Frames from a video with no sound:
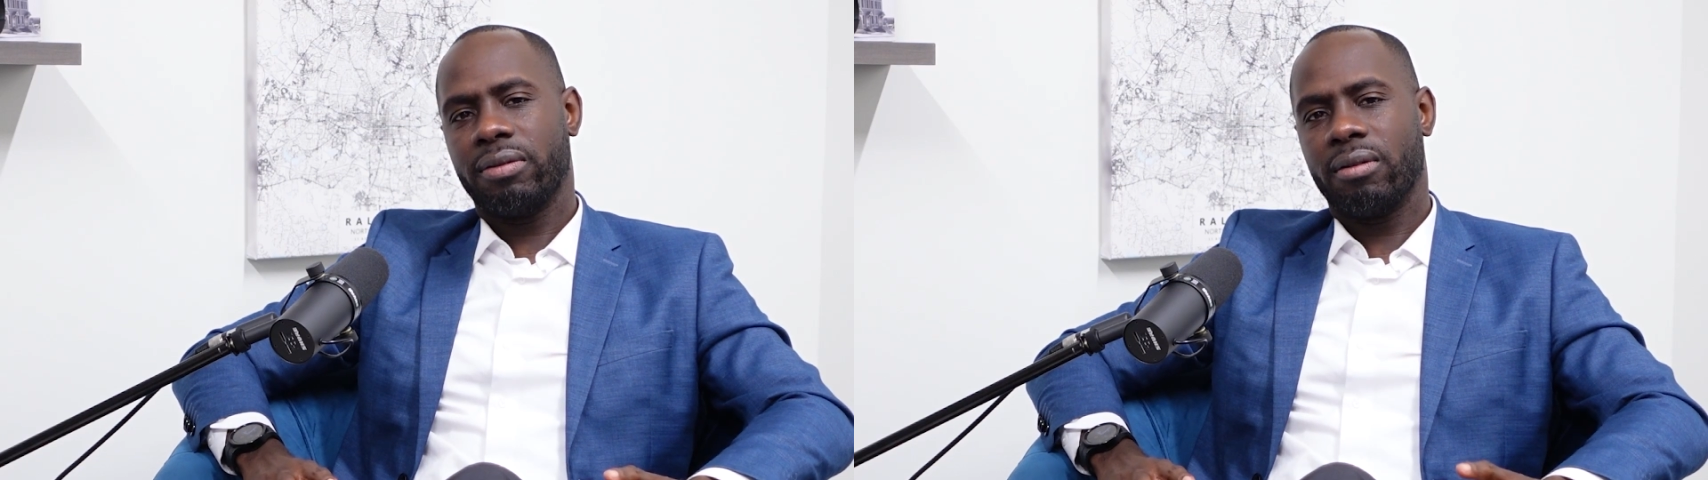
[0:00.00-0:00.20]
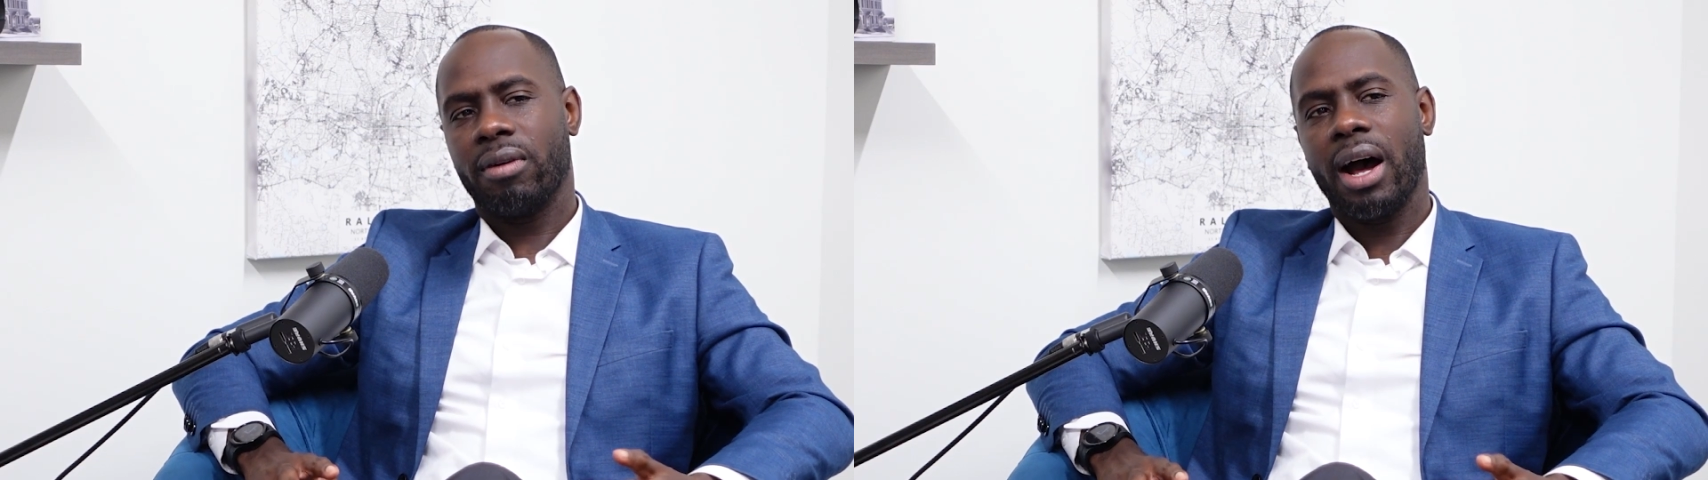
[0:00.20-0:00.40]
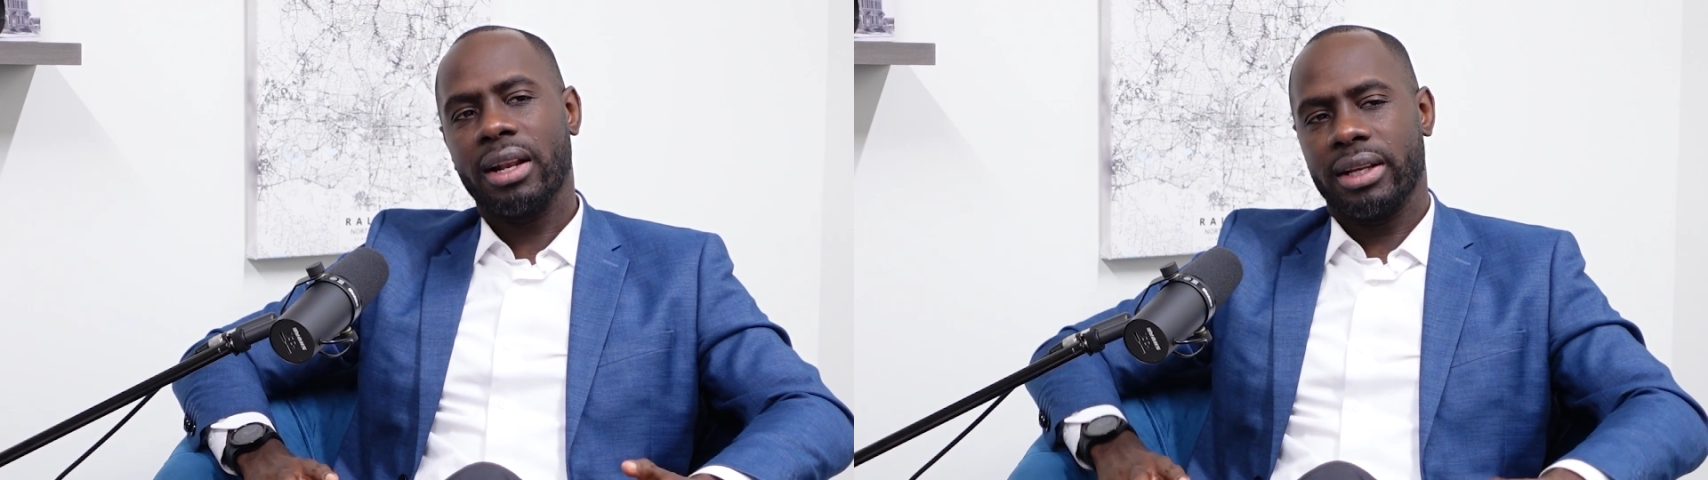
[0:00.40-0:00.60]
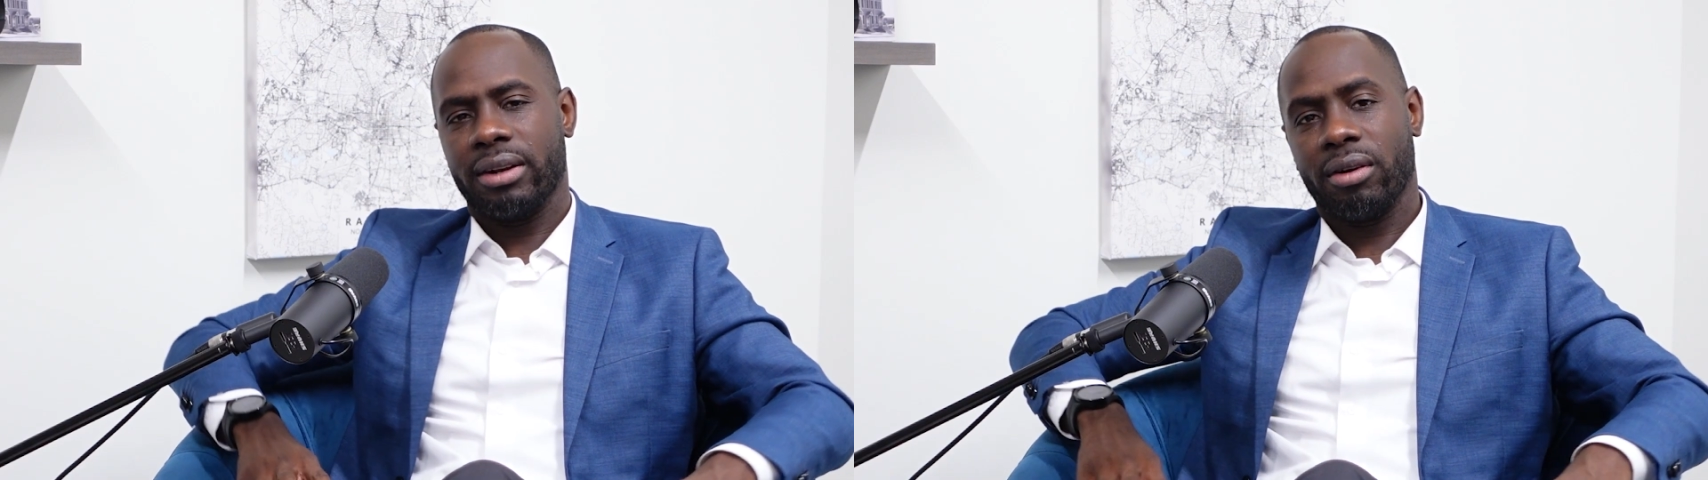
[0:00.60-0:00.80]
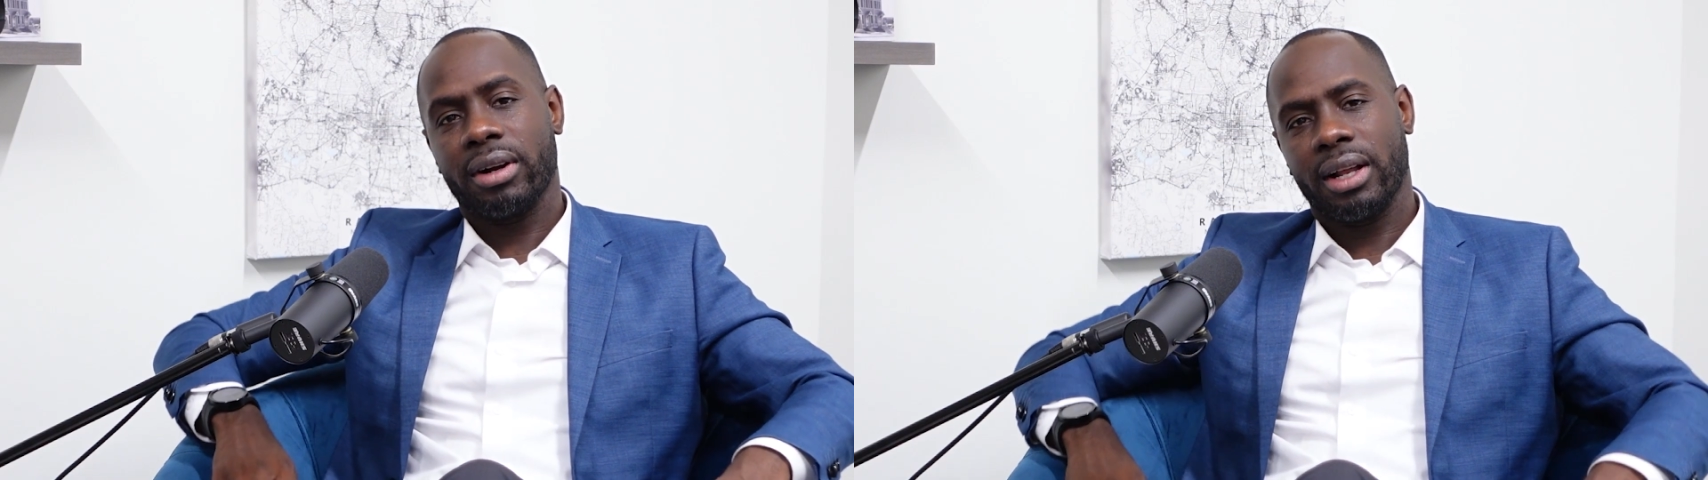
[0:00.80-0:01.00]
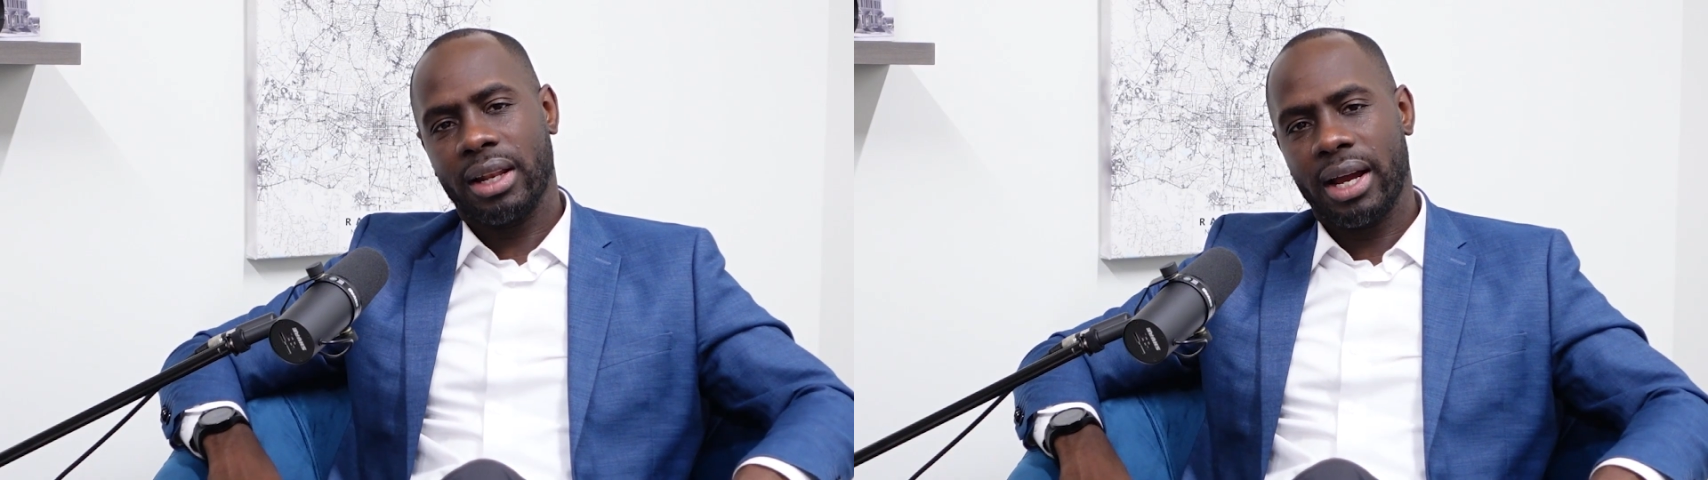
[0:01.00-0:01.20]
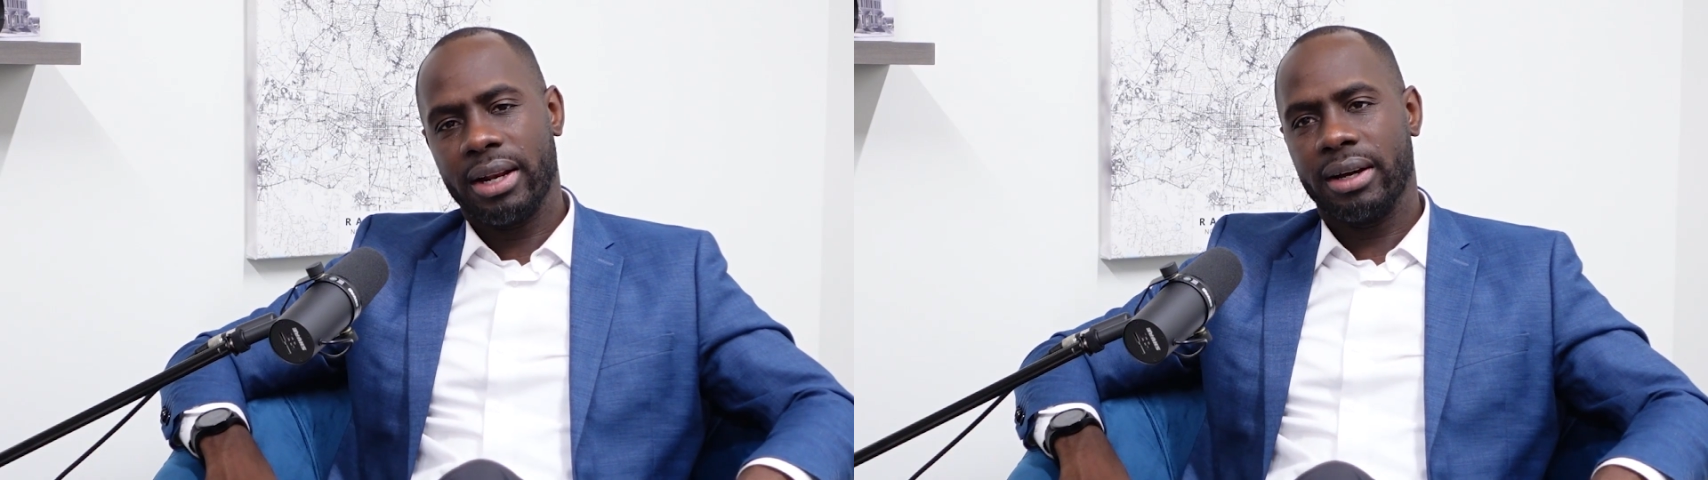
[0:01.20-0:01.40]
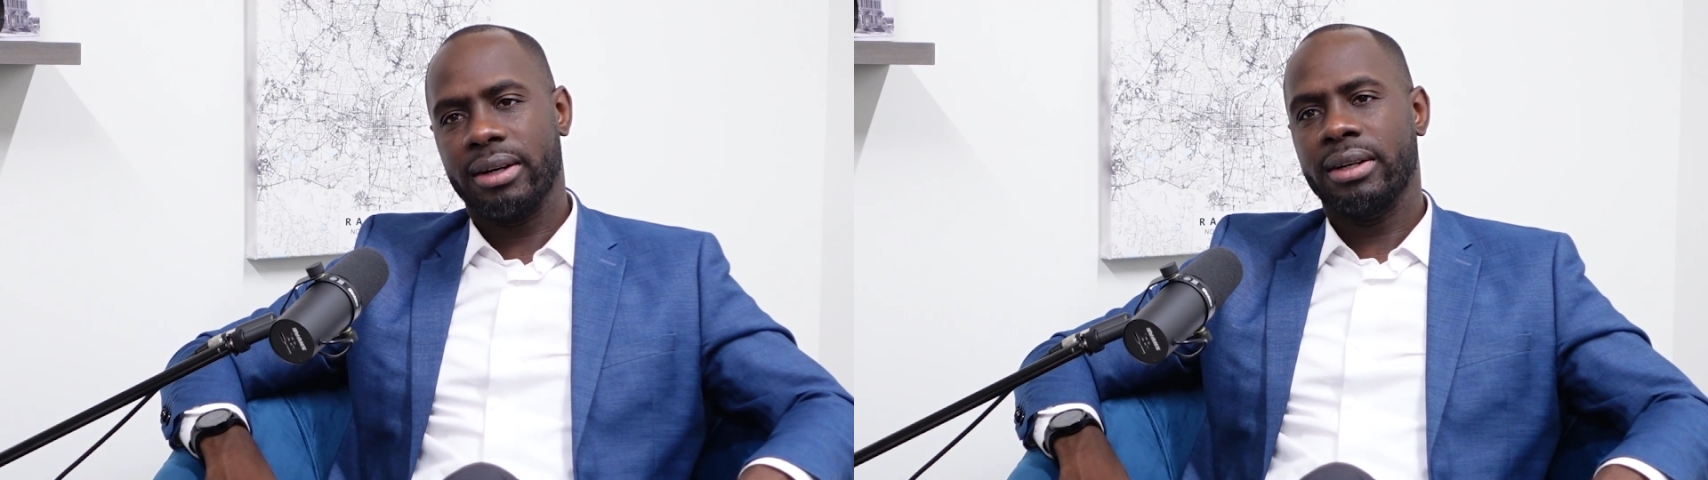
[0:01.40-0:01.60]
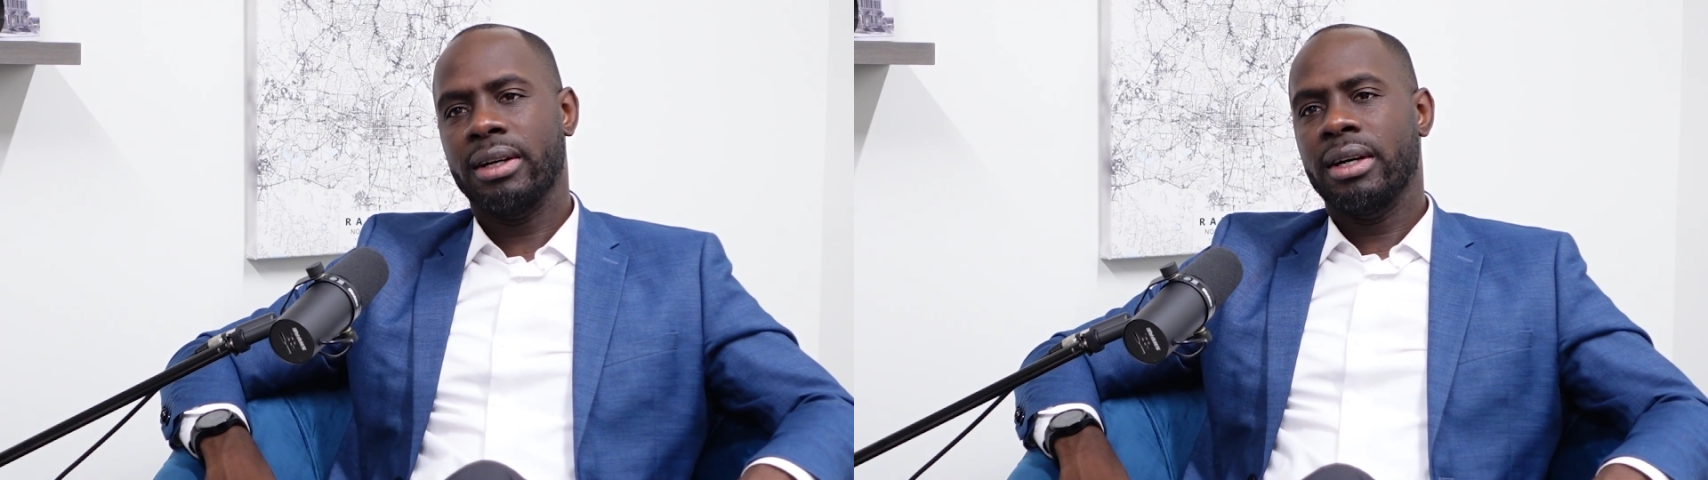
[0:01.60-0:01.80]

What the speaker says: Raleigh in North Carolina,